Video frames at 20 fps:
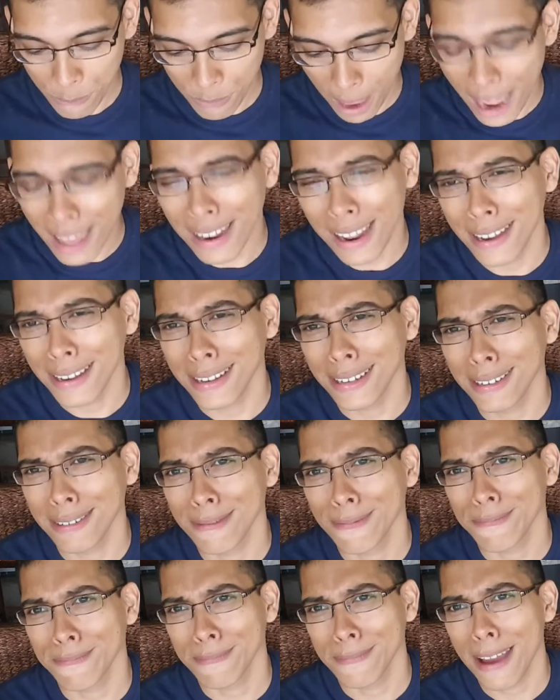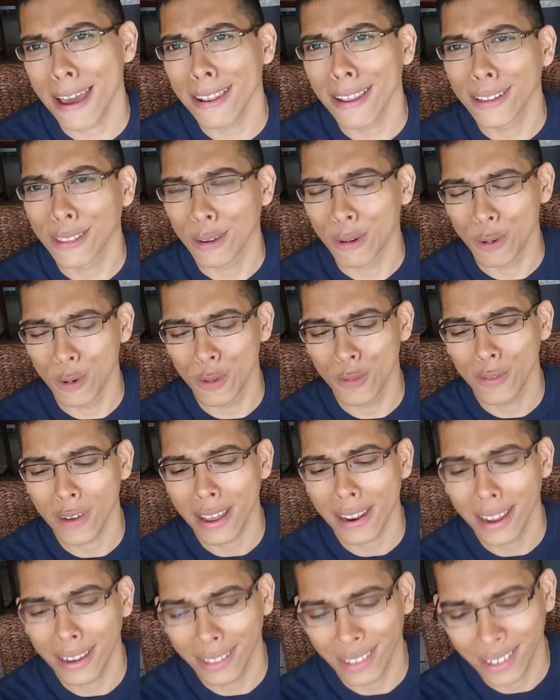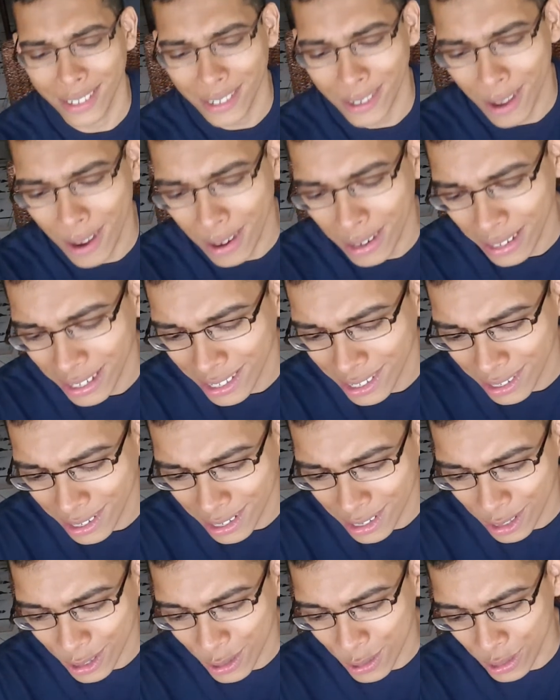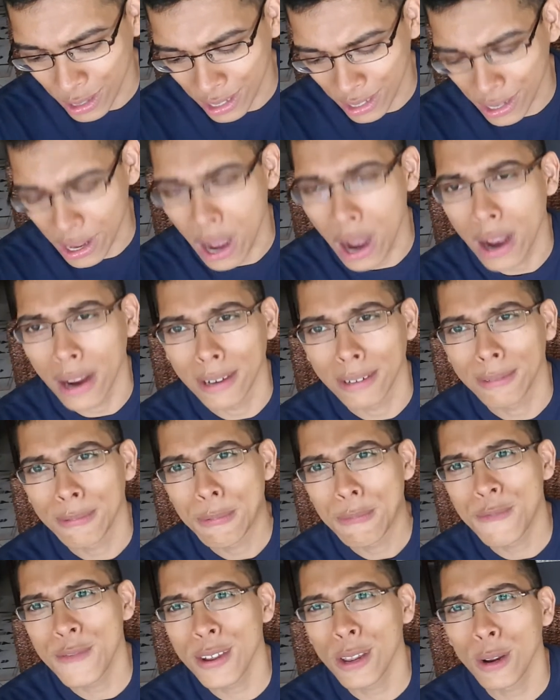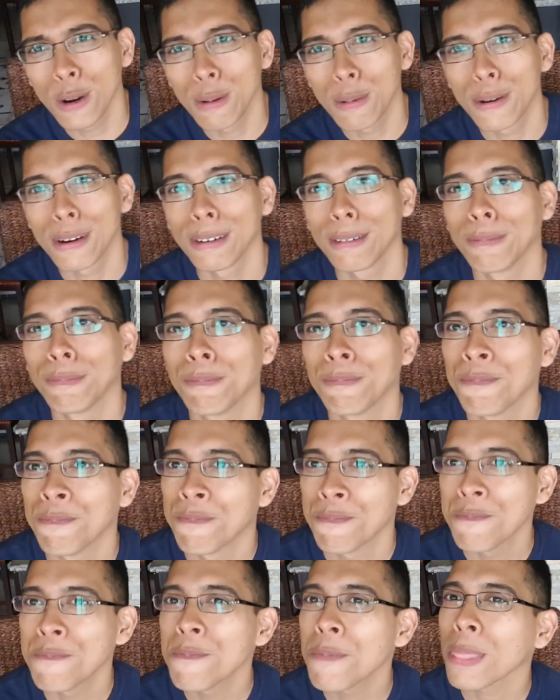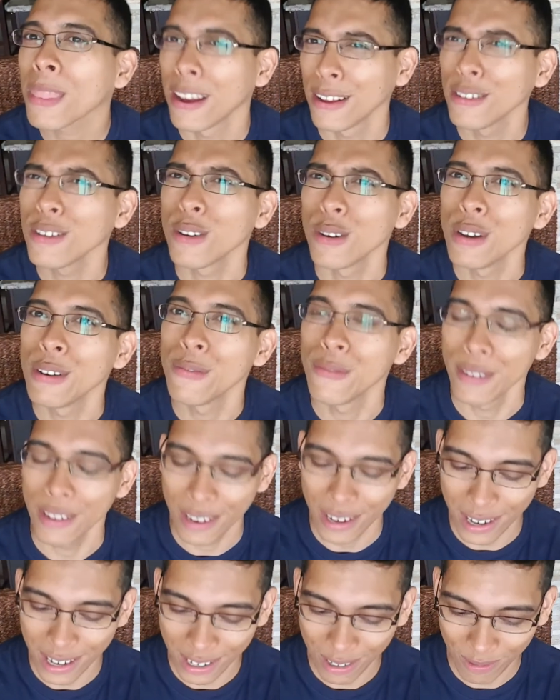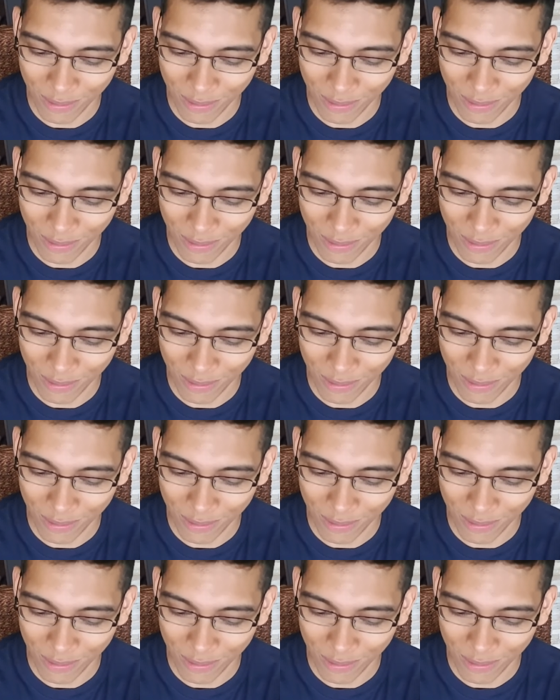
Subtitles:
I like it. I like the groove. I like this song. It's a good song. Filler, but it's a good filler.